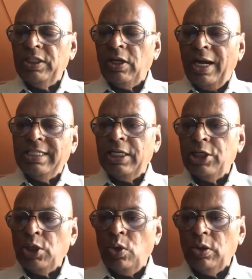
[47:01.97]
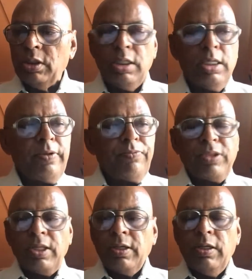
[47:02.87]
with rising tone.
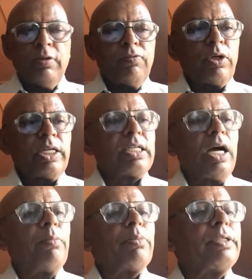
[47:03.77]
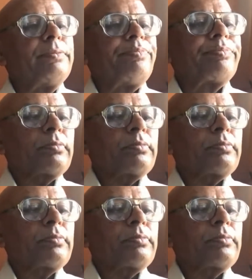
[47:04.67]
For example,